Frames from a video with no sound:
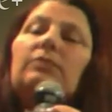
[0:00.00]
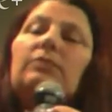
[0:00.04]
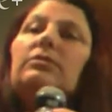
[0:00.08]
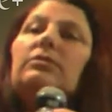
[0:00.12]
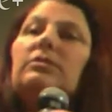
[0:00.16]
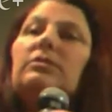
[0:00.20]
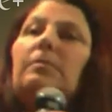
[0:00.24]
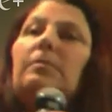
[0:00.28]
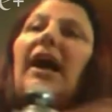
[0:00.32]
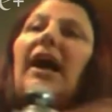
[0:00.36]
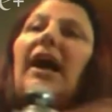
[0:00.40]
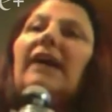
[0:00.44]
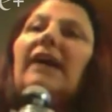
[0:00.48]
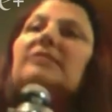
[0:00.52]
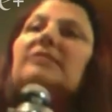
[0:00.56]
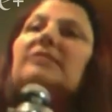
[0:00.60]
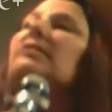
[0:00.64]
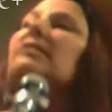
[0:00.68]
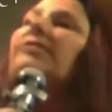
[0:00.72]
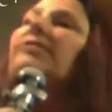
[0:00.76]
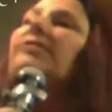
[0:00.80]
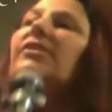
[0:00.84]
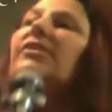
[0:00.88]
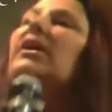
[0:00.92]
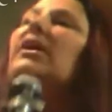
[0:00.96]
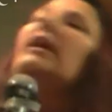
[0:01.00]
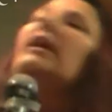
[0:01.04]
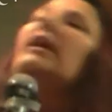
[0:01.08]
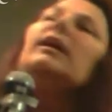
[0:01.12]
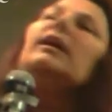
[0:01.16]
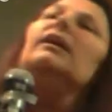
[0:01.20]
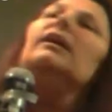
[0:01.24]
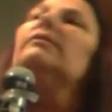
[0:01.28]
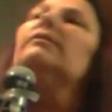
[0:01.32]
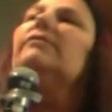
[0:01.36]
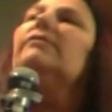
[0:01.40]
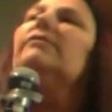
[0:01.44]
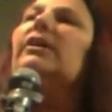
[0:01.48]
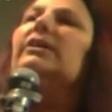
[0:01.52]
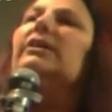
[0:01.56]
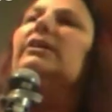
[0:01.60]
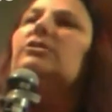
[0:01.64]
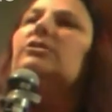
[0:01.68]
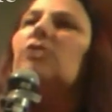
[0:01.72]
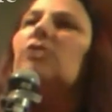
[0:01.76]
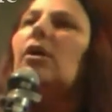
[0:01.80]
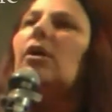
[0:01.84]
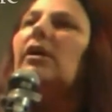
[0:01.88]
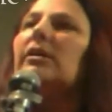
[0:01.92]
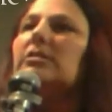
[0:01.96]
a positive thing in a very
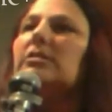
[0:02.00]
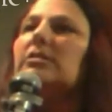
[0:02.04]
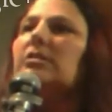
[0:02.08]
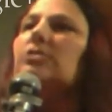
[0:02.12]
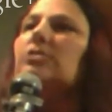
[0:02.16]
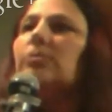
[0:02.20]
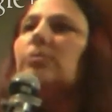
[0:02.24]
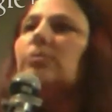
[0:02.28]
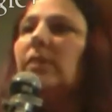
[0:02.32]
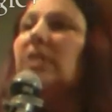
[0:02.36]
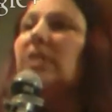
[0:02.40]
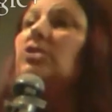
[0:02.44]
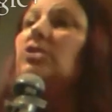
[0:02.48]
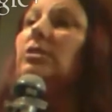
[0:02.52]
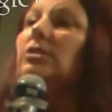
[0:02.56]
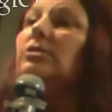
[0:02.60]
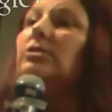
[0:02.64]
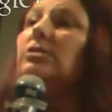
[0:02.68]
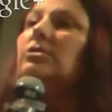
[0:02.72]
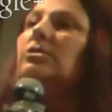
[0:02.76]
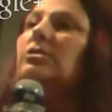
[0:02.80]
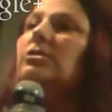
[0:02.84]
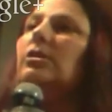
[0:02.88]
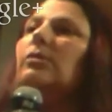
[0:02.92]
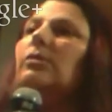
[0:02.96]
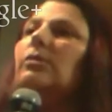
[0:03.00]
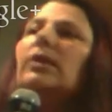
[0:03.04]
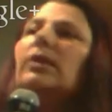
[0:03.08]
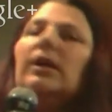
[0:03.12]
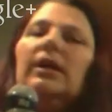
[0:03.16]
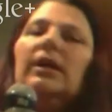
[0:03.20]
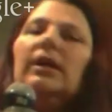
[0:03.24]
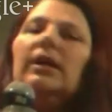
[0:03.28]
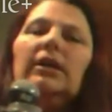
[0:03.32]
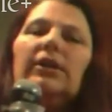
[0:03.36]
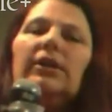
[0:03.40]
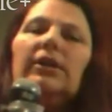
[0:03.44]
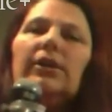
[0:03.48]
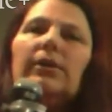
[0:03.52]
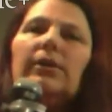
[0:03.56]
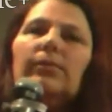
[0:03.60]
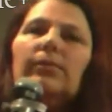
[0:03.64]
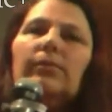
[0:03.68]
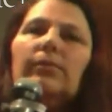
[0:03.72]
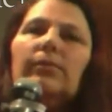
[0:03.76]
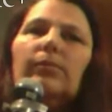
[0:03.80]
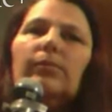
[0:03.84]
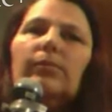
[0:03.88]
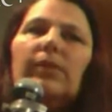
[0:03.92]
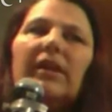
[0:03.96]
dark situation. So,
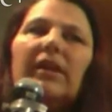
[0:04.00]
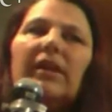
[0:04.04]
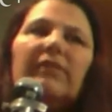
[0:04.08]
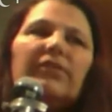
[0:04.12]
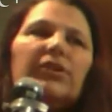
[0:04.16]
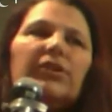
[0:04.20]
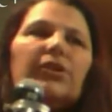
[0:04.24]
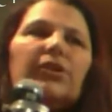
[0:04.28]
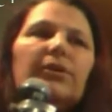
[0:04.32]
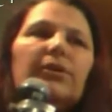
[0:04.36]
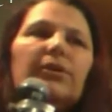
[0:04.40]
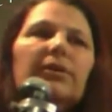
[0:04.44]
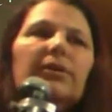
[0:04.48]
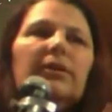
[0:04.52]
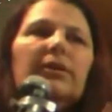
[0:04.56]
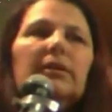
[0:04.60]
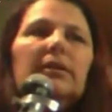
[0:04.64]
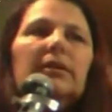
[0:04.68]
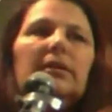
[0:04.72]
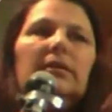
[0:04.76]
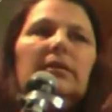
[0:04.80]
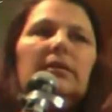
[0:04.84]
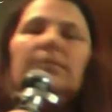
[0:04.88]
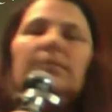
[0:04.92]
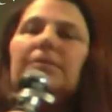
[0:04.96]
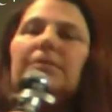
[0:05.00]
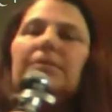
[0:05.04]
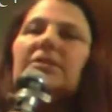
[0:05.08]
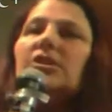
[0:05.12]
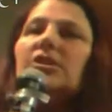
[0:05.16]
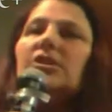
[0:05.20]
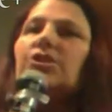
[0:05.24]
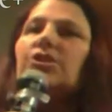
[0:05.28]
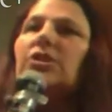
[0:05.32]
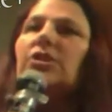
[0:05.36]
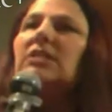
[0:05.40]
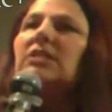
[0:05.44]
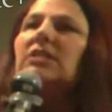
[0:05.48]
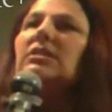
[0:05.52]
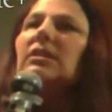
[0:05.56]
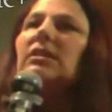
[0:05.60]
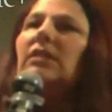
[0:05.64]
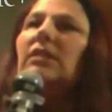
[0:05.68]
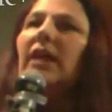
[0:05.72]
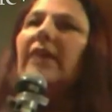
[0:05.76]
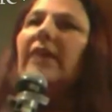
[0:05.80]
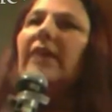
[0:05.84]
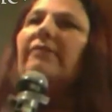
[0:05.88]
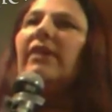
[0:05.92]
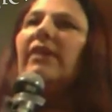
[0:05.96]
whatever your position is in
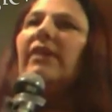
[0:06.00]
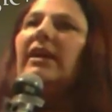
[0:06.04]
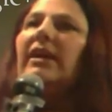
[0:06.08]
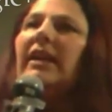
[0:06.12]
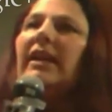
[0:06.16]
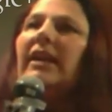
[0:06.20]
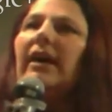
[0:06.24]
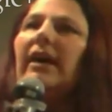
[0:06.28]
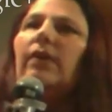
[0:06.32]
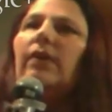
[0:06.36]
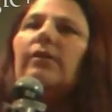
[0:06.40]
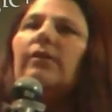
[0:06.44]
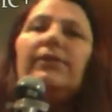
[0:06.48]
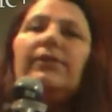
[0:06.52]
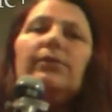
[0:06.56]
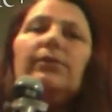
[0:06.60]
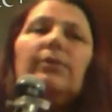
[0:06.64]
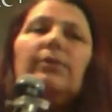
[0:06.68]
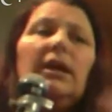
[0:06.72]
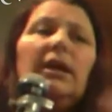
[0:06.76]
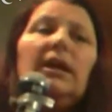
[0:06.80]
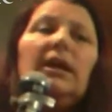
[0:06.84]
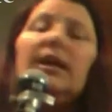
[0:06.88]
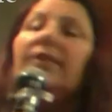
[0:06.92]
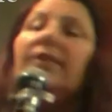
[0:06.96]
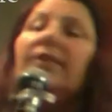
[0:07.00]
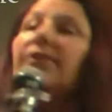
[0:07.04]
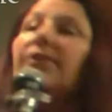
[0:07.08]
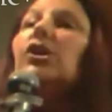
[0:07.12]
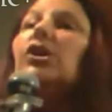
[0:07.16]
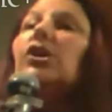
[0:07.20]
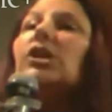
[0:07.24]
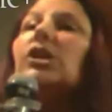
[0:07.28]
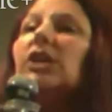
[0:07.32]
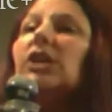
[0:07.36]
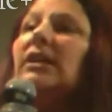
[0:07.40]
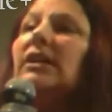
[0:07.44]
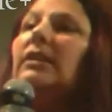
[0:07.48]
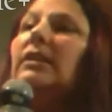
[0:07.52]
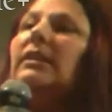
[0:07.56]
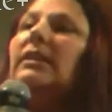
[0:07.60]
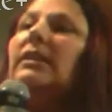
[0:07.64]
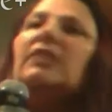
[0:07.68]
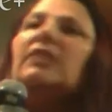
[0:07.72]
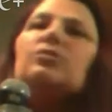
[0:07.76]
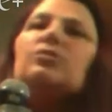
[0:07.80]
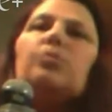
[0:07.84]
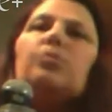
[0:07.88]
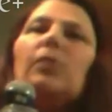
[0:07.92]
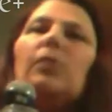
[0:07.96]
life right now, if you're good,
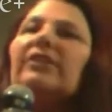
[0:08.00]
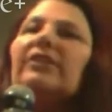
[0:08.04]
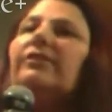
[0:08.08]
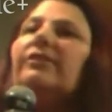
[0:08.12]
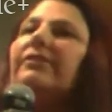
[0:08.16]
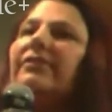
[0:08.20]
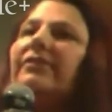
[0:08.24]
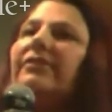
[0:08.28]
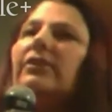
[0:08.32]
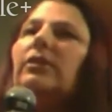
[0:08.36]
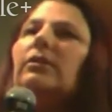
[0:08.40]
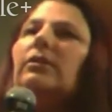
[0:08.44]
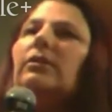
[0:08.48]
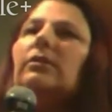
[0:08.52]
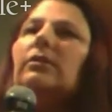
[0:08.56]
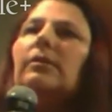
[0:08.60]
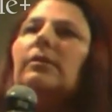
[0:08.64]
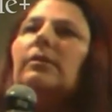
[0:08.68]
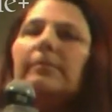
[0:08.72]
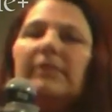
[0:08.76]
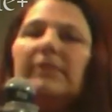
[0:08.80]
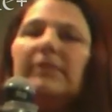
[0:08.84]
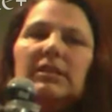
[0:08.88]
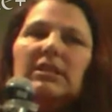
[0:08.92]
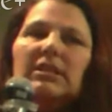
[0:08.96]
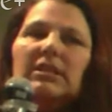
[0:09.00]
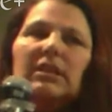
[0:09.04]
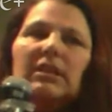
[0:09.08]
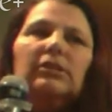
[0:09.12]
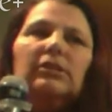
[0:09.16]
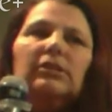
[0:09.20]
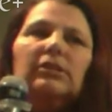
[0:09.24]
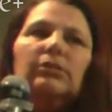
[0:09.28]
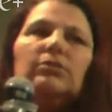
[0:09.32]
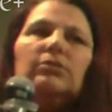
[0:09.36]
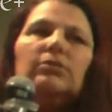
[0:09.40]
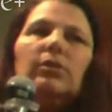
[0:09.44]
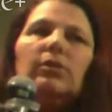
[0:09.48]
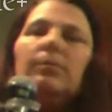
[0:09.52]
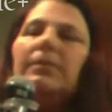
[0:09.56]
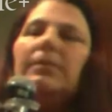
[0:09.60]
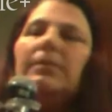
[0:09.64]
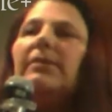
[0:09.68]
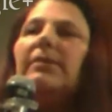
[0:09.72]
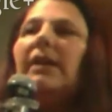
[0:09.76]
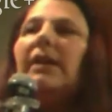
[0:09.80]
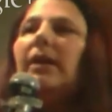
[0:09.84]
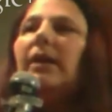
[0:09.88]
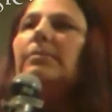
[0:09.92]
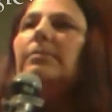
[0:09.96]
that's wonderful. I'm going to tell you, don't be
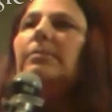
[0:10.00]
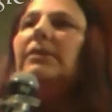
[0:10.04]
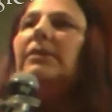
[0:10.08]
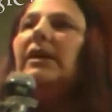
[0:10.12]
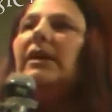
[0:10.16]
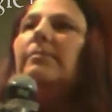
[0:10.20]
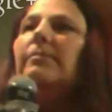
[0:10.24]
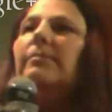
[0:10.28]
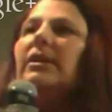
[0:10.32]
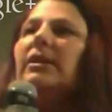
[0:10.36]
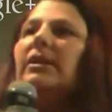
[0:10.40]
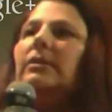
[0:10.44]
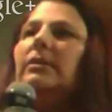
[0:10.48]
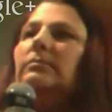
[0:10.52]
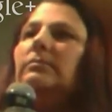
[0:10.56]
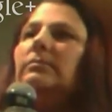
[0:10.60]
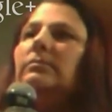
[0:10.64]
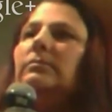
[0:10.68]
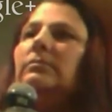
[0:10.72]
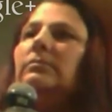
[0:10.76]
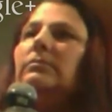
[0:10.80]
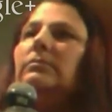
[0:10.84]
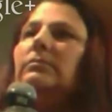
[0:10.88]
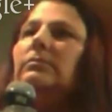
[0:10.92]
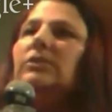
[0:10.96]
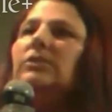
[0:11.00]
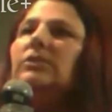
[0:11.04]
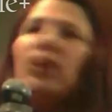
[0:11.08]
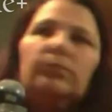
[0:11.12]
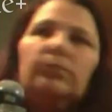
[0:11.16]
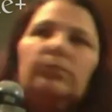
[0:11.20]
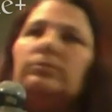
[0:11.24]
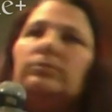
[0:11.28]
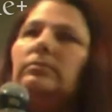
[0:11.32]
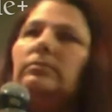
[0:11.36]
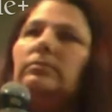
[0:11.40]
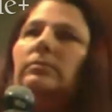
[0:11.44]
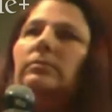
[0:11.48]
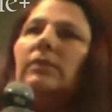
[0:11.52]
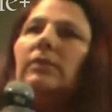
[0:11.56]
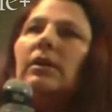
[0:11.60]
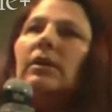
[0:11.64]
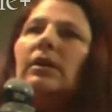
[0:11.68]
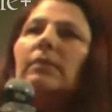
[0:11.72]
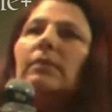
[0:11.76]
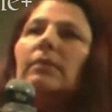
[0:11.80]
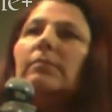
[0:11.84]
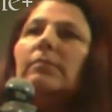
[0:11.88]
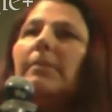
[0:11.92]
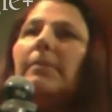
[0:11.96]
without a plan B. Don't.
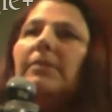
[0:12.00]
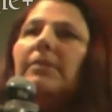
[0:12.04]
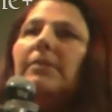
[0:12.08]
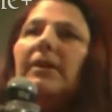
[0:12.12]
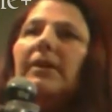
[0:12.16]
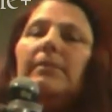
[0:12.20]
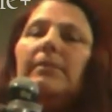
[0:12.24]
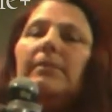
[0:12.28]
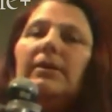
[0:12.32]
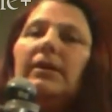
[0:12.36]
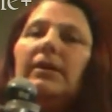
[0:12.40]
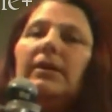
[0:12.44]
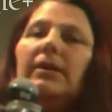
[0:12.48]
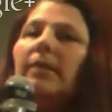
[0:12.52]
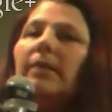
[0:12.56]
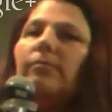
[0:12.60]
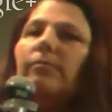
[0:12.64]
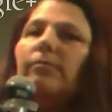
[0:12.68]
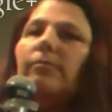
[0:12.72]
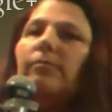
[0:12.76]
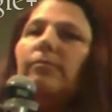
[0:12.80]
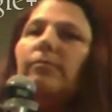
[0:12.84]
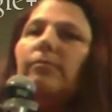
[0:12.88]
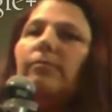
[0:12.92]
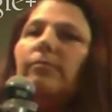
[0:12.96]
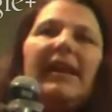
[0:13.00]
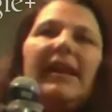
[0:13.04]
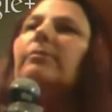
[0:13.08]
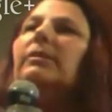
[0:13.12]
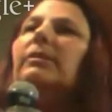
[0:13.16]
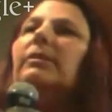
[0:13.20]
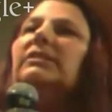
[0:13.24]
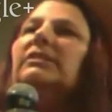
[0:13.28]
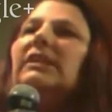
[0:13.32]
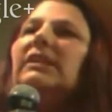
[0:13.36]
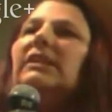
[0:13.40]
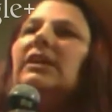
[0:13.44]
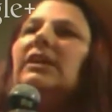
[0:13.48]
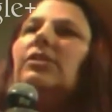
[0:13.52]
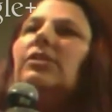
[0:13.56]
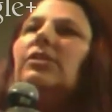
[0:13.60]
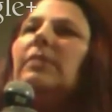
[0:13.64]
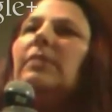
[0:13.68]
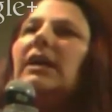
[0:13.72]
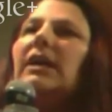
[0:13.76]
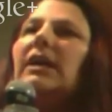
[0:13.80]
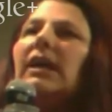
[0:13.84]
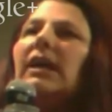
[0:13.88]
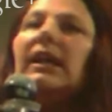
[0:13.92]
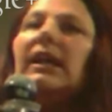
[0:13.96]
My plan B came right out from underneath
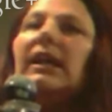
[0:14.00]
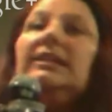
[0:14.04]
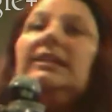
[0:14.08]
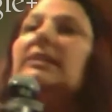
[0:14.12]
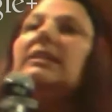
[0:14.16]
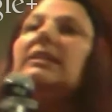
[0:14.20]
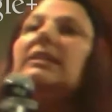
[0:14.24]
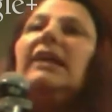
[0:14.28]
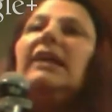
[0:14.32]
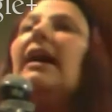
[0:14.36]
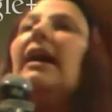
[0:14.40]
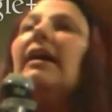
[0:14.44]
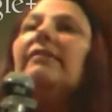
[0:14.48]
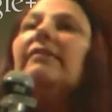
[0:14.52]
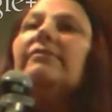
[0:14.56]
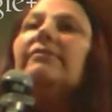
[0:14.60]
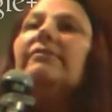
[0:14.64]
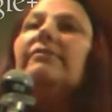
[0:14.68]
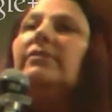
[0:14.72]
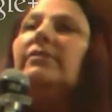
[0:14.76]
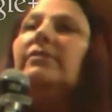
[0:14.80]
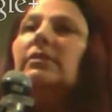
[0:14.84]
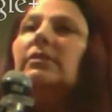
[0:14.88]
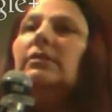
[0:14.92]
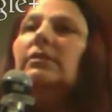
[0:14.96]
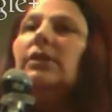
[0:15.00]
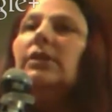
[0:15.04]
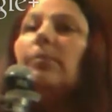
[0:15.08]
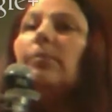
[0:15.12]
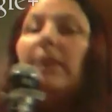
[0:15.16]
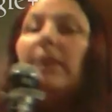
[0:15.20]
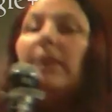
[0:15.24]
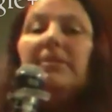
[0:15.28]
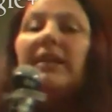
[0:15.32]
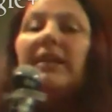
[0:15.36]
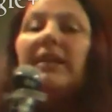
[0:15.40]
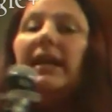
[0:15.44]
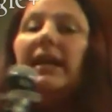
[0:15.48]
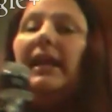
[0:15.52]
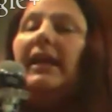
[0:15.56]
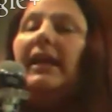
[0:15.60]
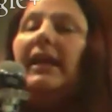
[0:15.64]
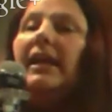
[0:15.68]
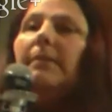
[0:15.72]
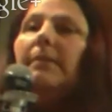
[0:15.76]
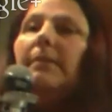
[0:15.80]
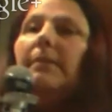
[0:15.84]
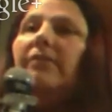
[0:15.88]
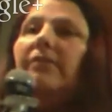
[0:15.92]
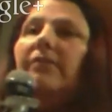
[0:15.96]
me, didn't have, my plan A
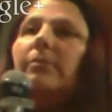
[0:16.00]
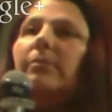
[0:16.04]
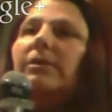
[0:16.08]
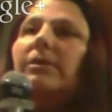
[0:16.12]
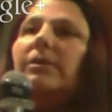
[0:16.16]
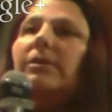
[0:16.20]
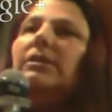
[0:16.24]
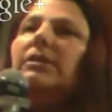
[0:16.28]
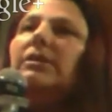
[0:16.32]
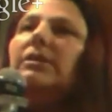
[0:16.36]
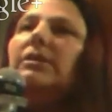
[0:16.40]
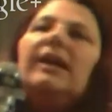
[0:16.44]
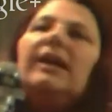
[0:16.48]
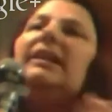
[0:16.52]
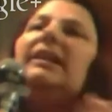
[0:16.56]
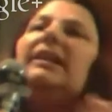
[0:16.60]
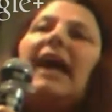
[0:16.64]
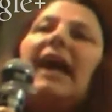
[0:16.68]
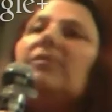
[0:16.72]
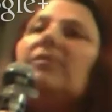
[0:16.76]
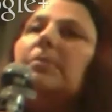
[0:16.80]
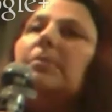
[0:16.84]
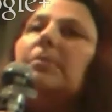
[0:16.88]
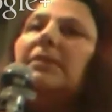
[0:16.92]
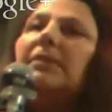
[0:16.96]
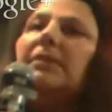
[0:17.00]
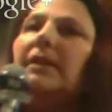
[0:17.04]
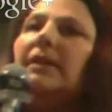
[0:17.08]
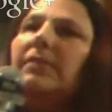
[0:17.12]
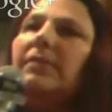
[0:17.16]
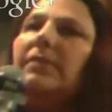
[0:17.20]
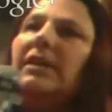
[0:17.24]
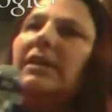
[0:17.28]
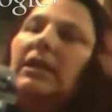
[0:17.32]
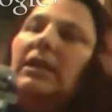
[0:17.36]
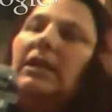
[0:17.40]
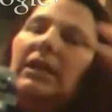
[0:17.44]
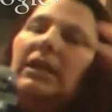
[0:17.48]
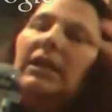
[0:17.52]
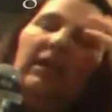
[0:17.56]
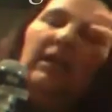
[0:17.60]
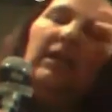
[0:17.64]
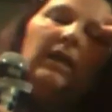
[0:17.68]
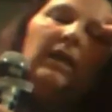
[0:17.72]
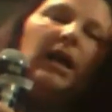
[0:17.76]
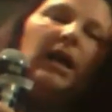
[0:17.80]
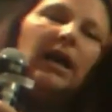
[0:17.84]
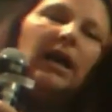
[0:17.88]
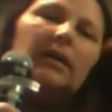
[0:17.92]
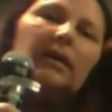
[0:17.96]
came out from underneath me. I didn't have a plan B.
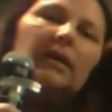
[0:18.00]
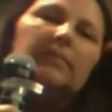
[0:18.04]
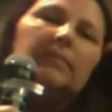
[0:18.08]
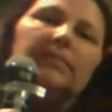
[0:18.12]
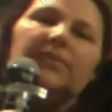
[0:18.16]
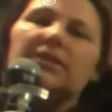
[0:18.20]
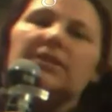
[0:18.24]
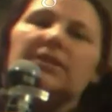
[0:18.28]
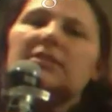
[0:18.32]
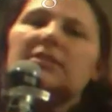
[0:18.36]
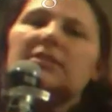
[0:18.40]
This